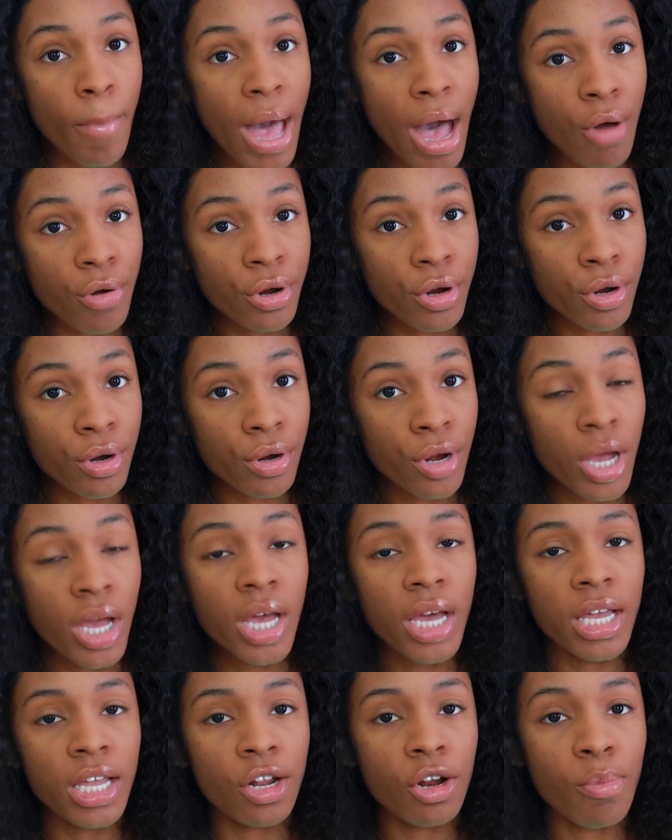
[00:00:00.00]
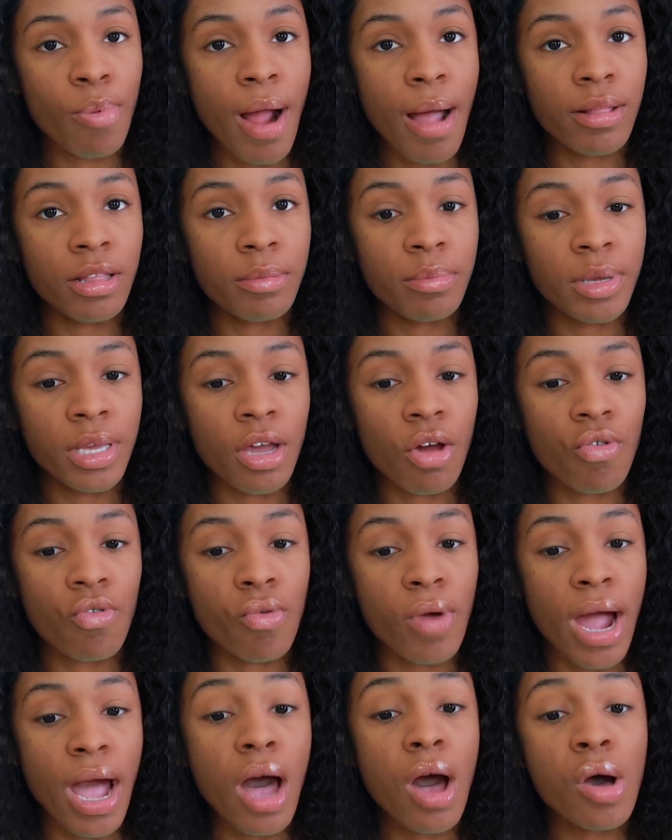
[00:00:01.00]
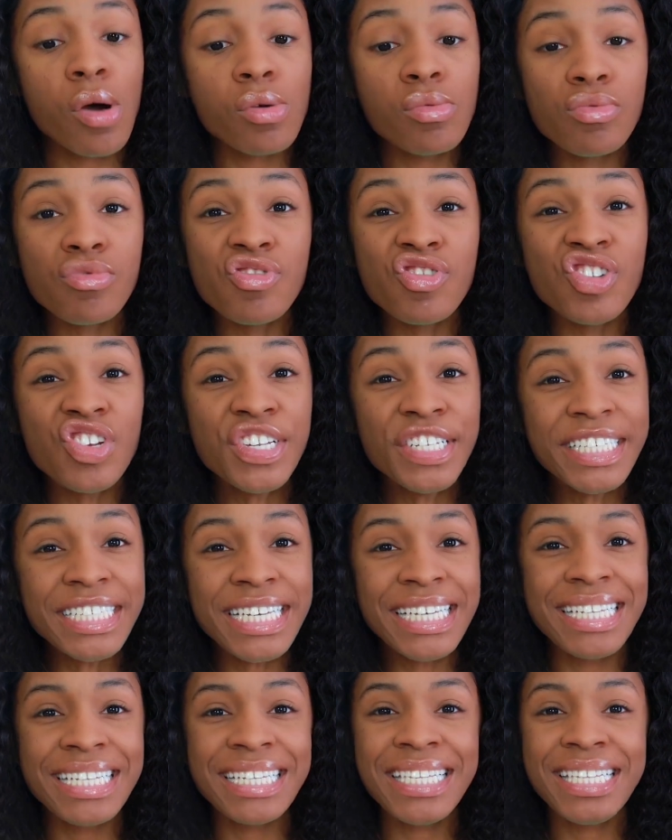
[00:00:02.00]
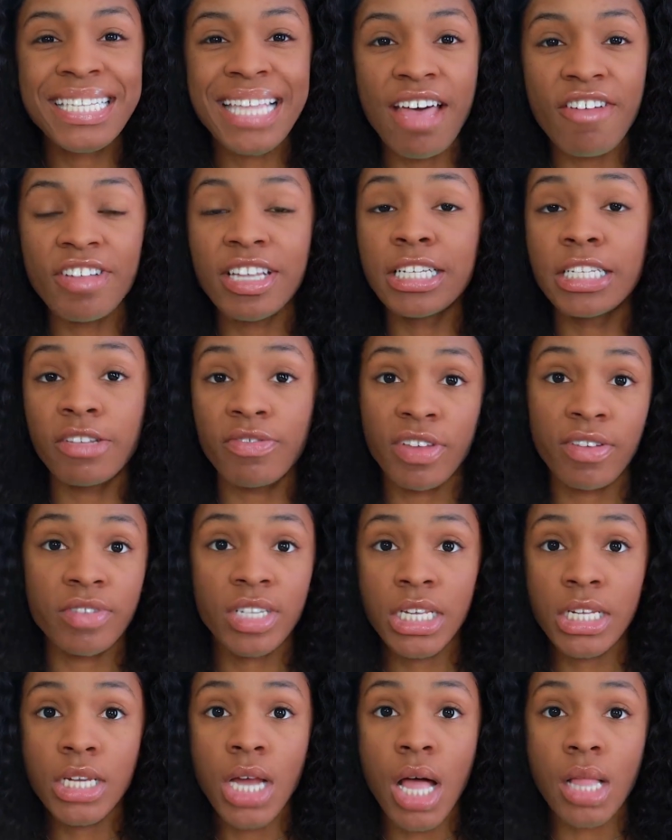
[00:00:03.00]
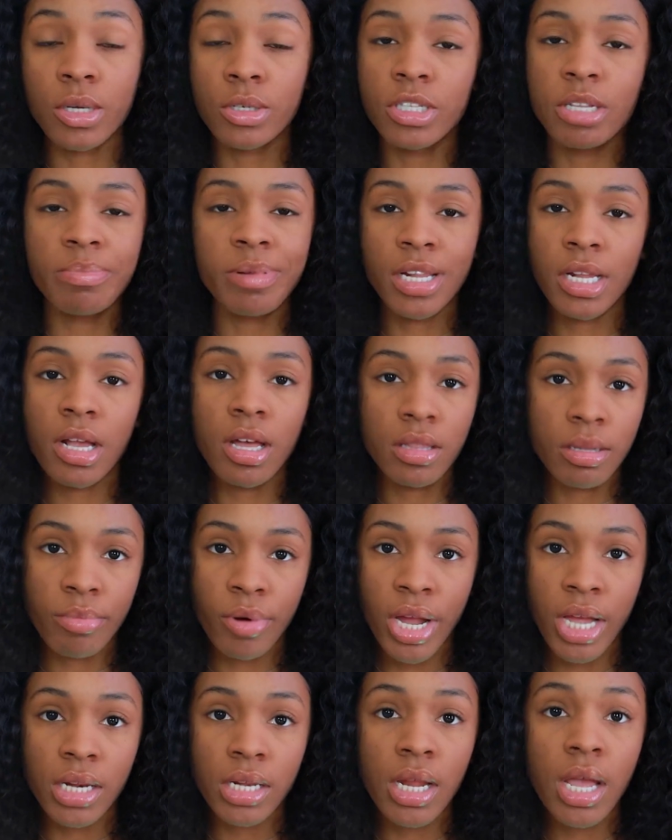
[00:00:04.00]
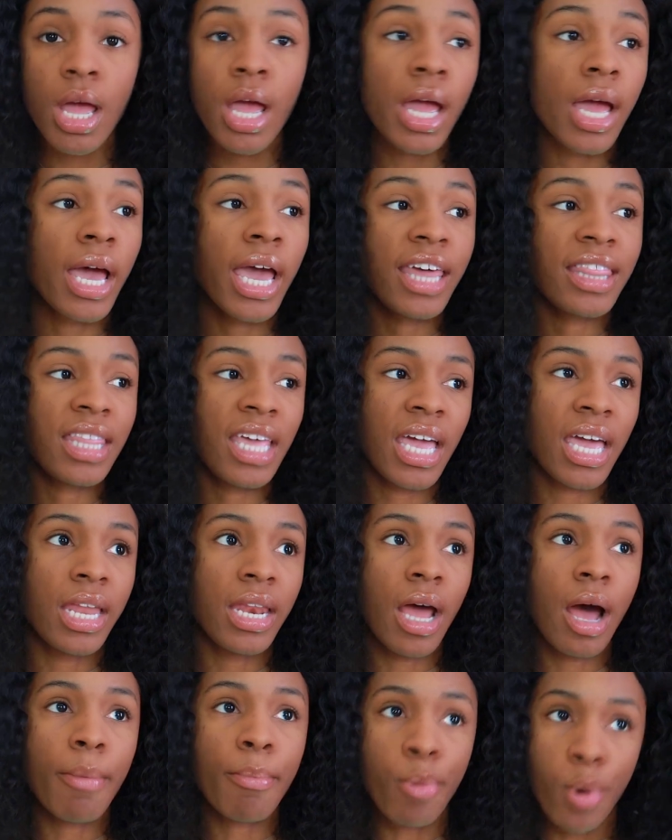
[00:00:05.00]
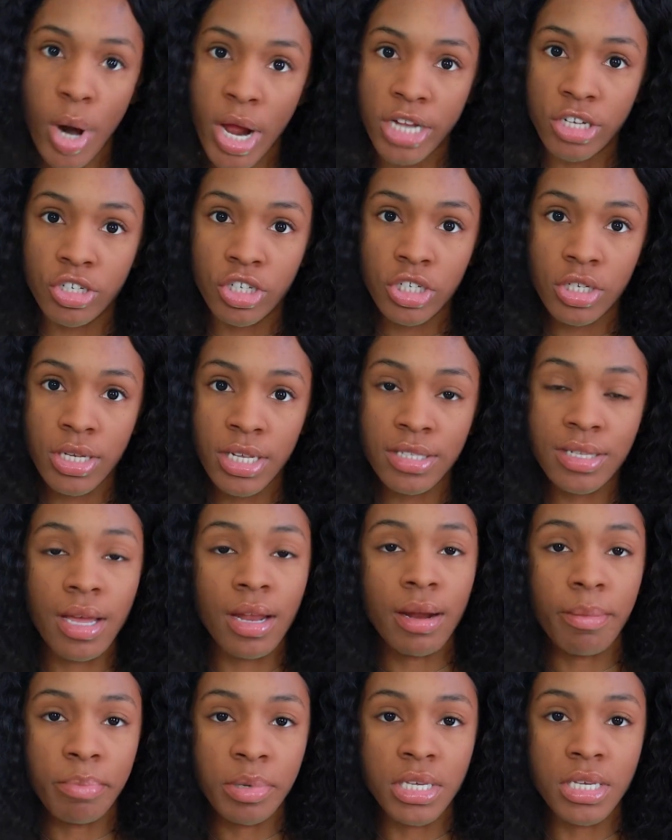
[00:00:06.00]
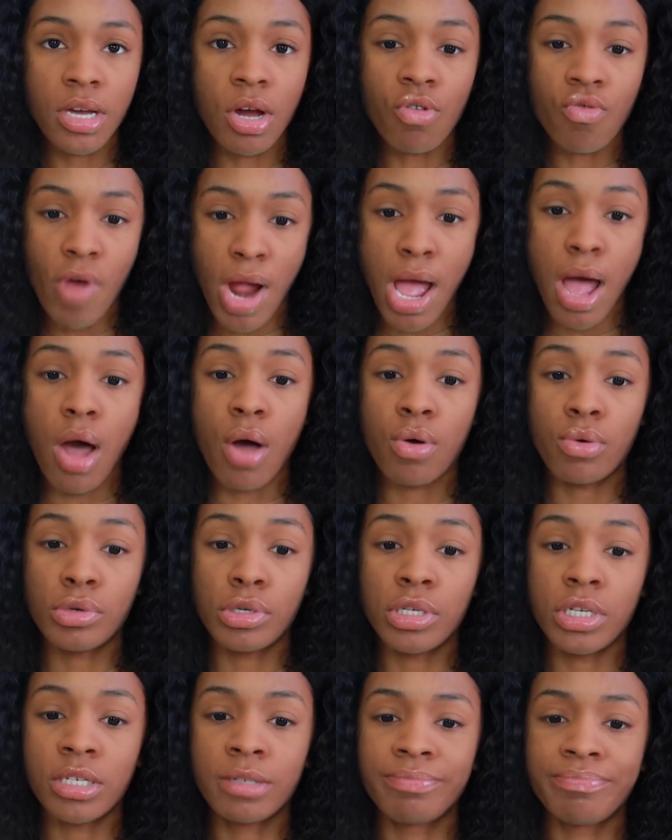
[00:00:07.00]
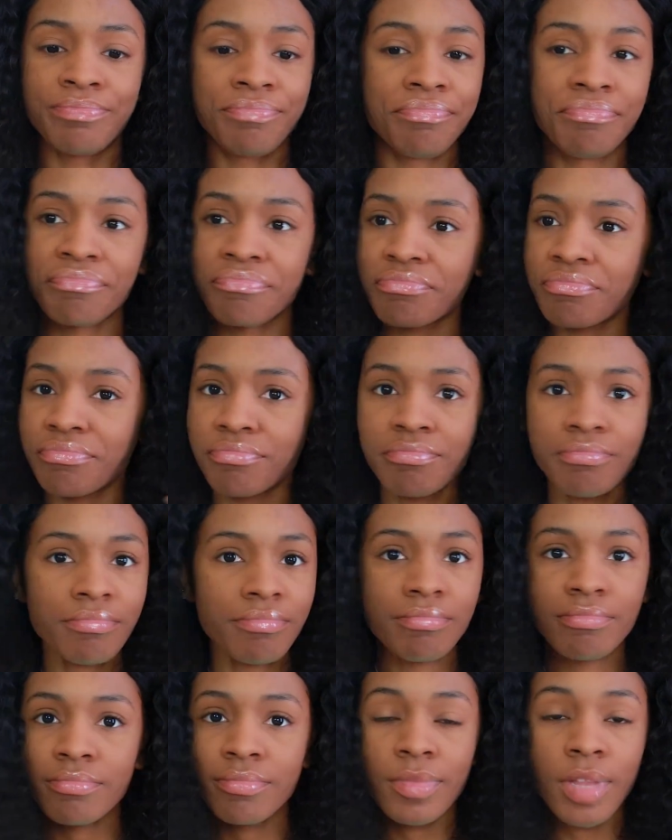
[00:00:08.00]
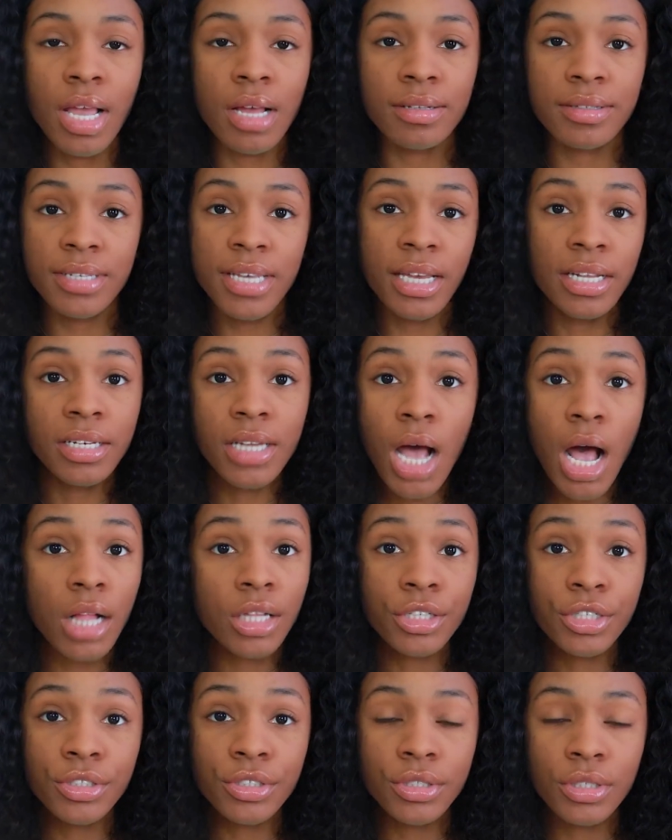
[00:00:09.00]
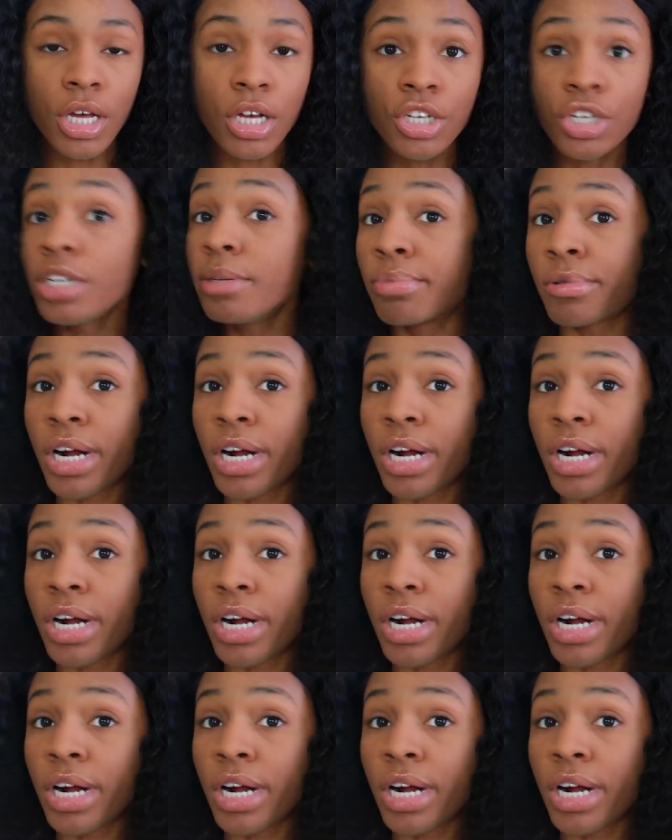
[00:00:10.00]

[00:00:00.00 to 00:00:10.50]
powder, it'll probably be around seven to fifteen dollars, depending on the brand. And then a brush is gonna be around ten dollars. A good